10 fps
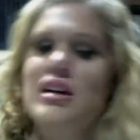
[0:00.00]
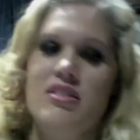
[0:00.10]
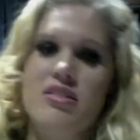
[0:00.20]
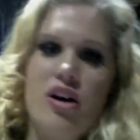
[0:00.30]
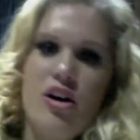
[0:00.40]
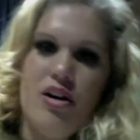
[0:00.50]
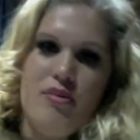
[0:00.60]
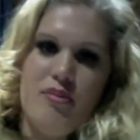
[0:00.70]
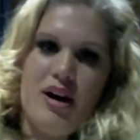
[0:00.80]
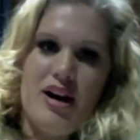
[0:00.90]
So
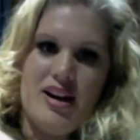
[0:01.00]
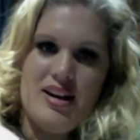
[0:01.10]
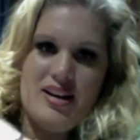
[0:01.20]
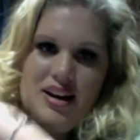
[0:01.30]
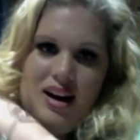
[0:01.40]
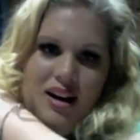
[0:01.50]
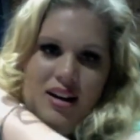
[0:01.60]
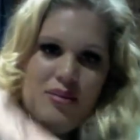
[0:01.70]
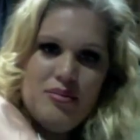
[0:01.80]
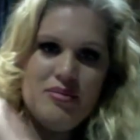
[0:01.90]
my
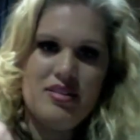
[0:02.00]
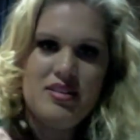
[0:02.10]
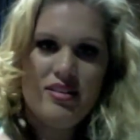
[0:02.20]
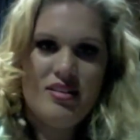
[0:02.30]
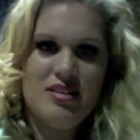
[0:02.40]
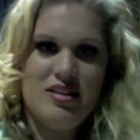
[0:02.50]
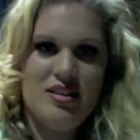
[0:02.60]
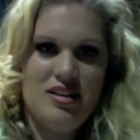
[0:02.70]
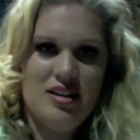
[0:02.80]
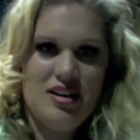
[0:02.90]
arms
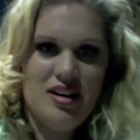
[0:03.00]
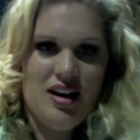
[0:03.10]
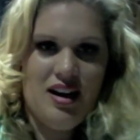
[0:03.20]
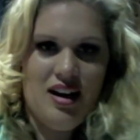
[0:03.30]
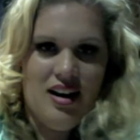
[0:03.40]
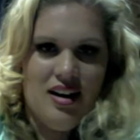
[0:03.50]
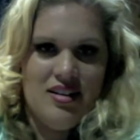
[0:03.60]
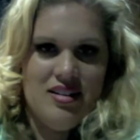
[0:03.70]
are